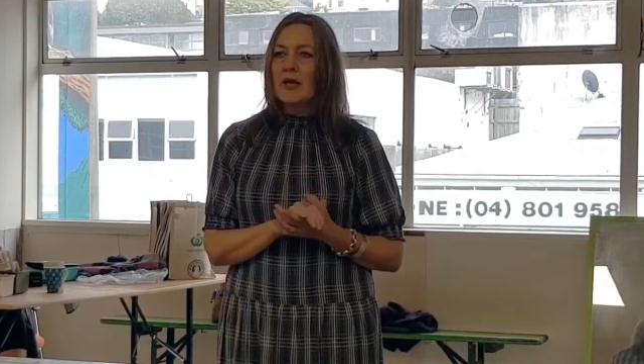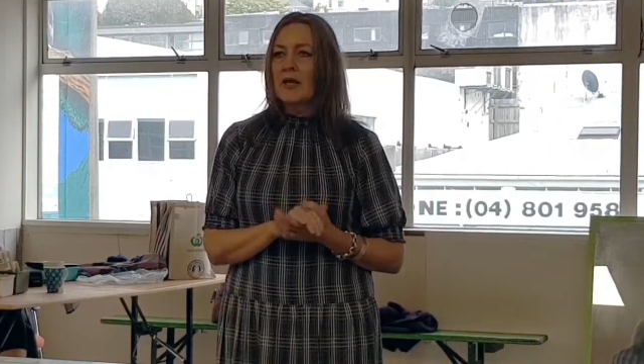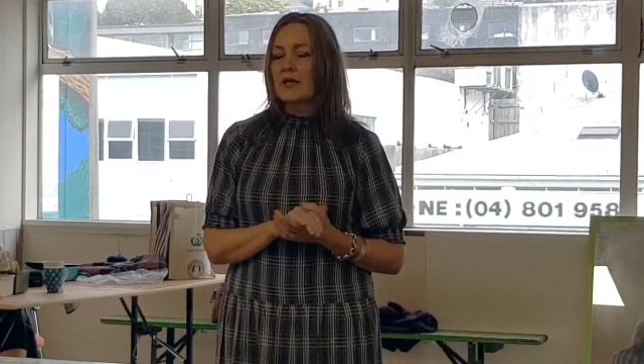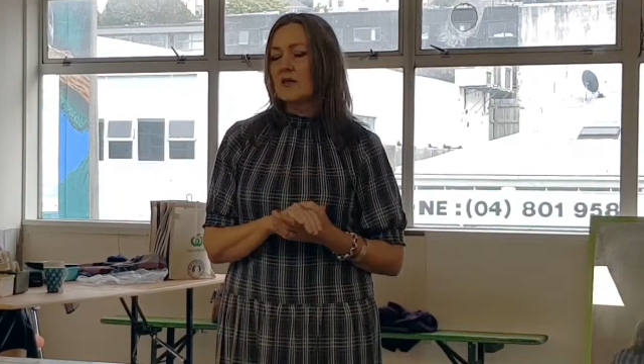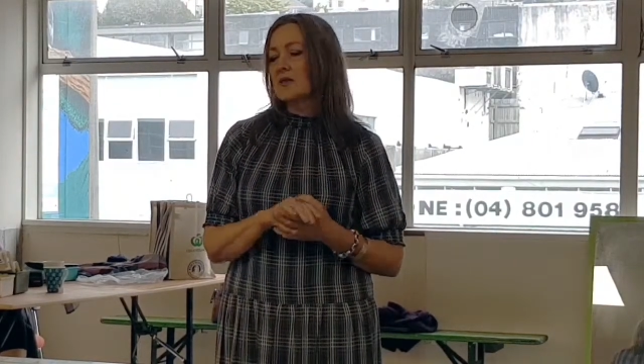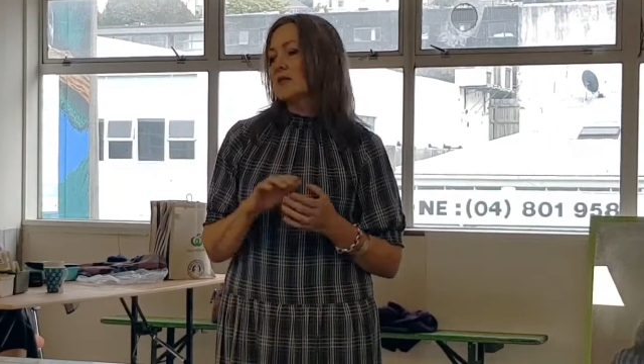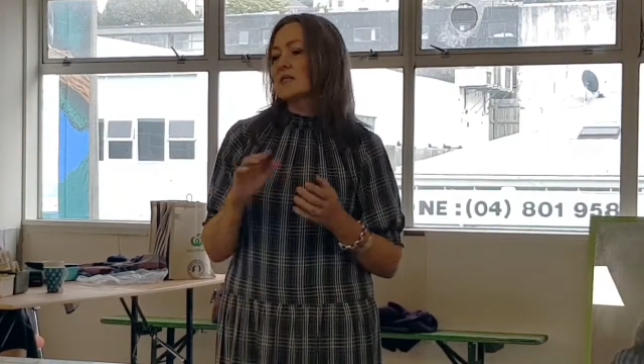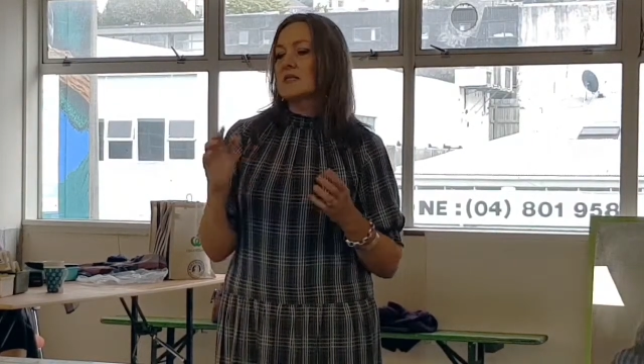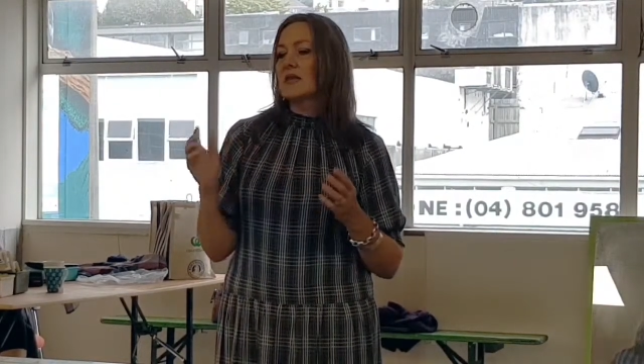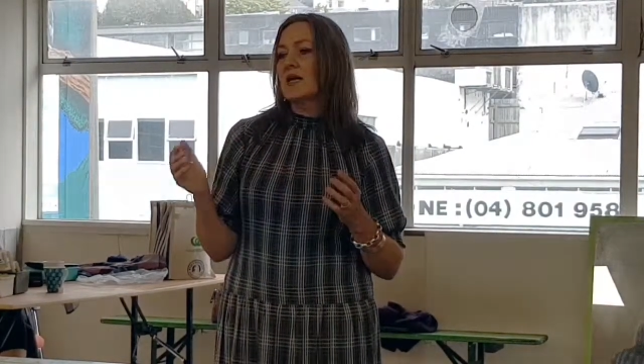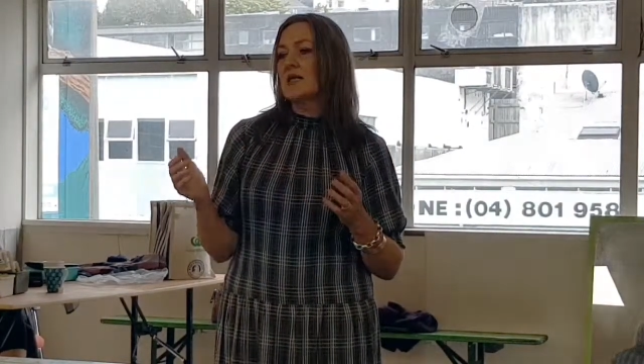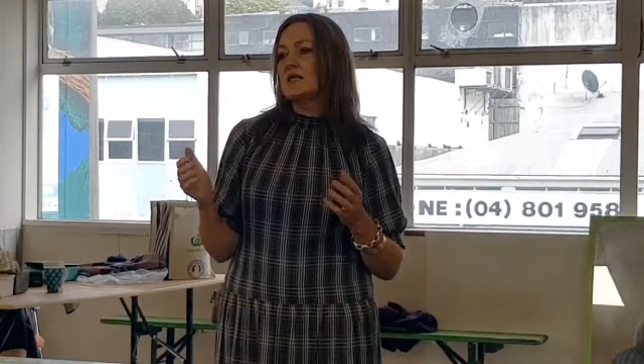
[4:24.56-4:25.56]
And then this
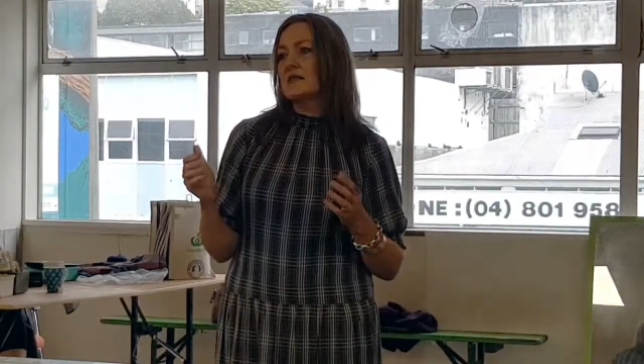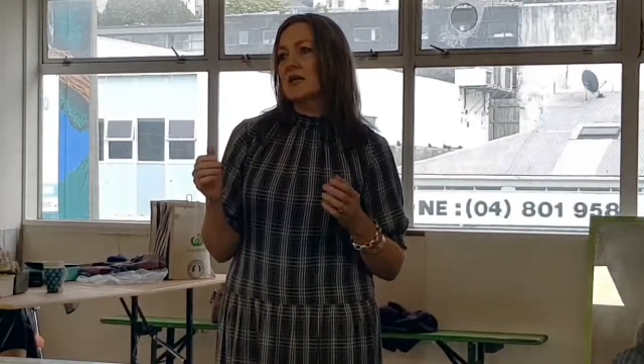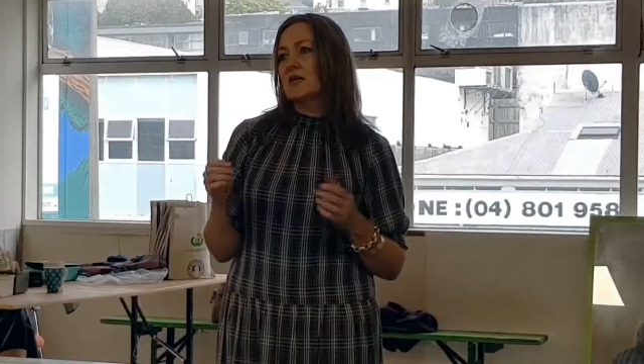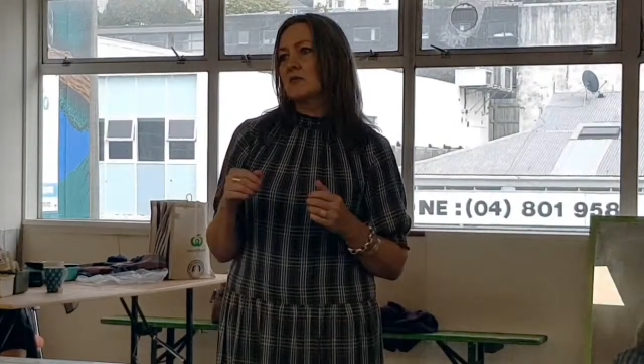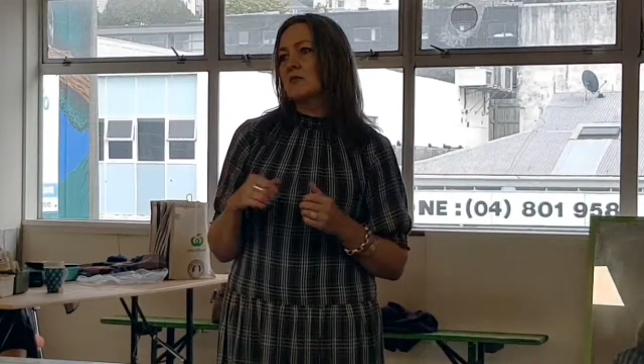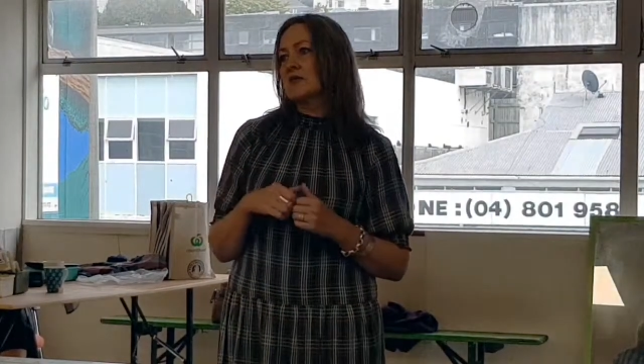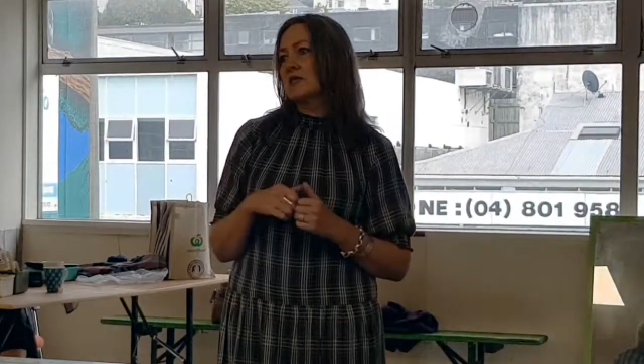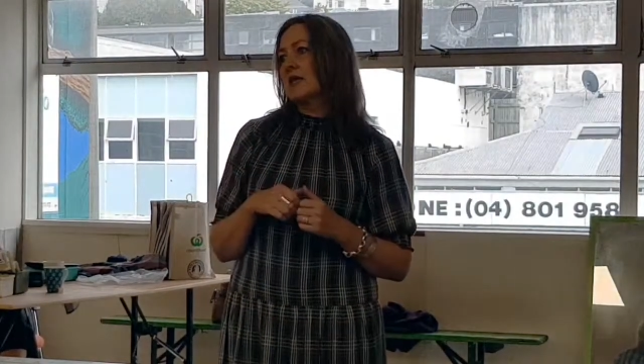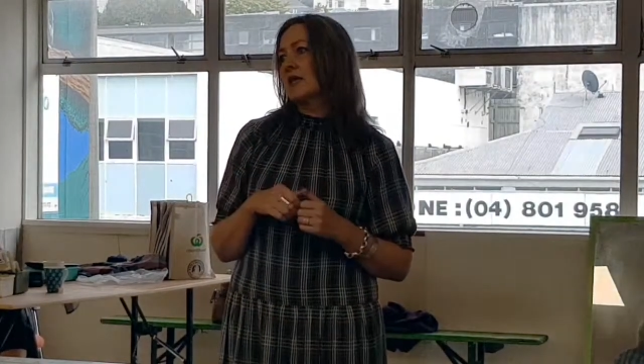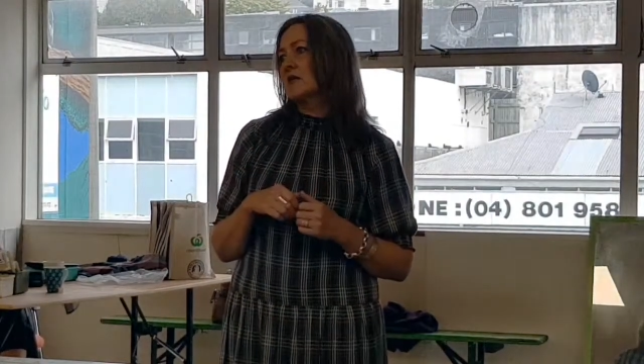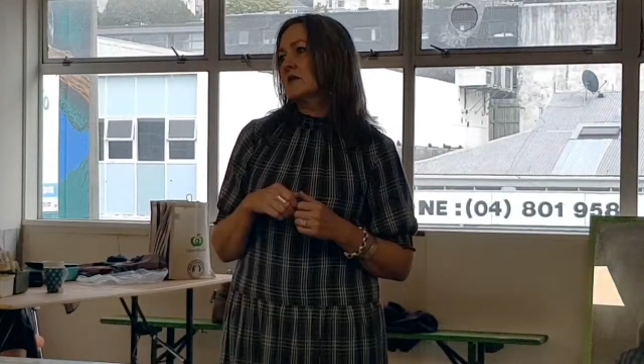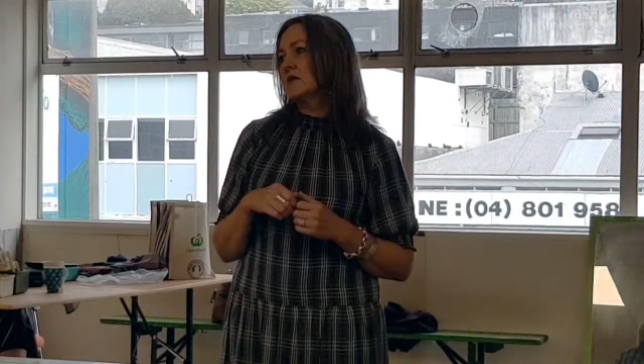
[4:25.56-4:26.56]
case study was
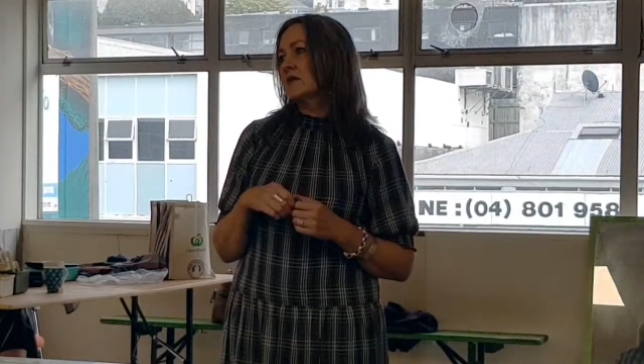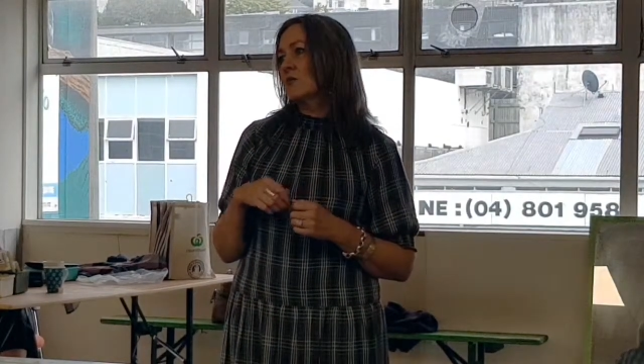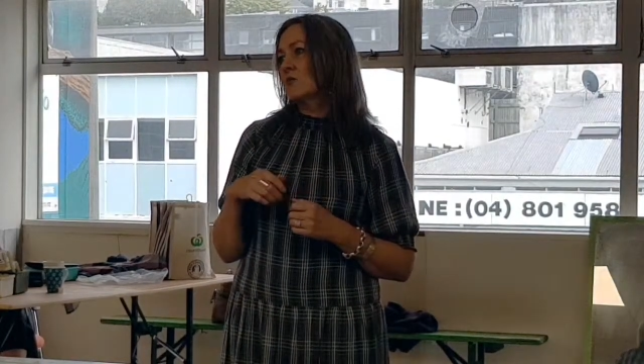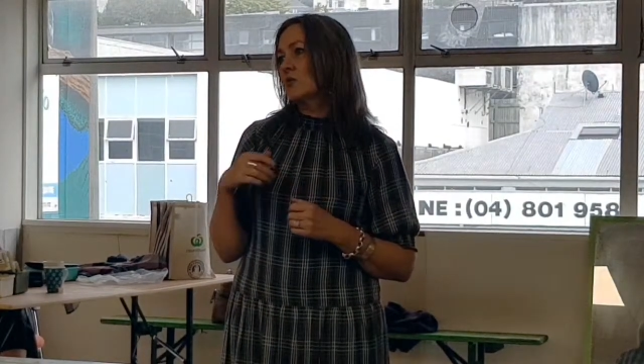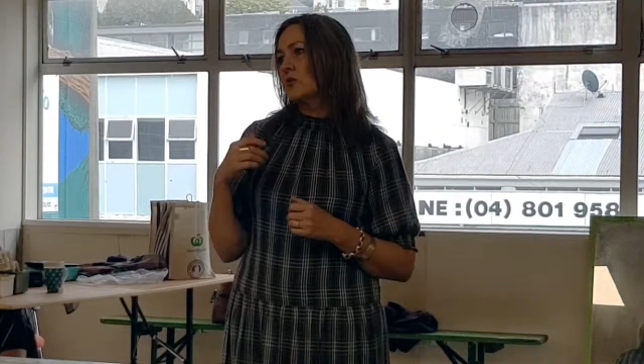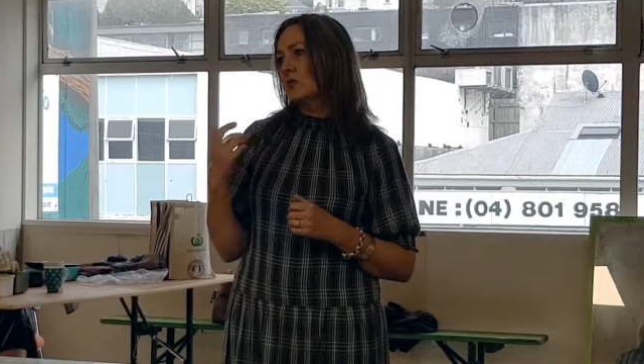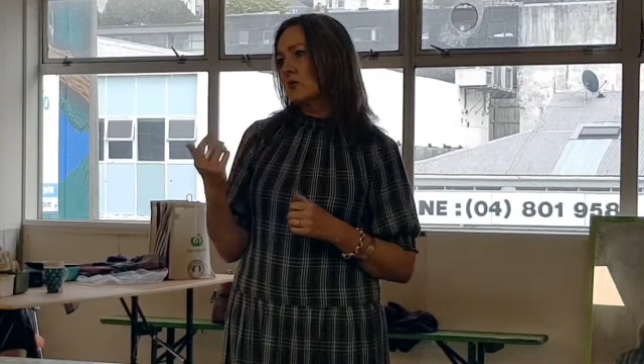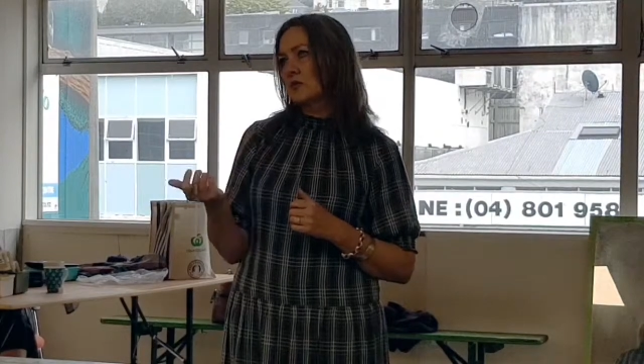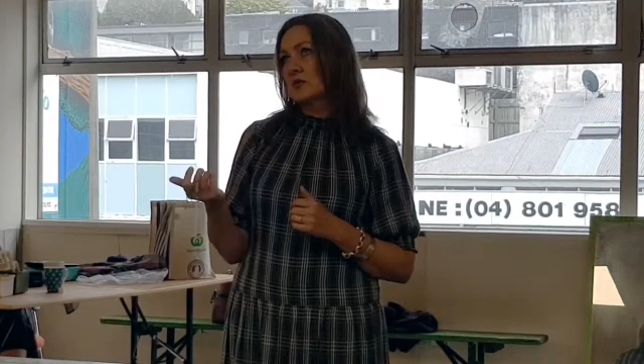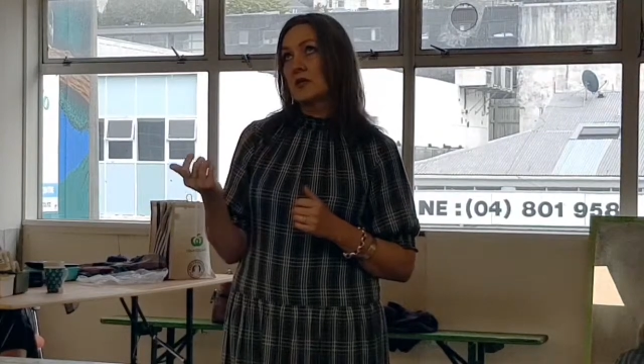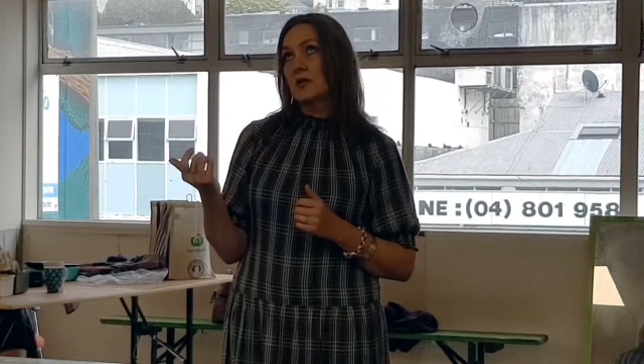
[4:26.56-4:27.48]
taken to the World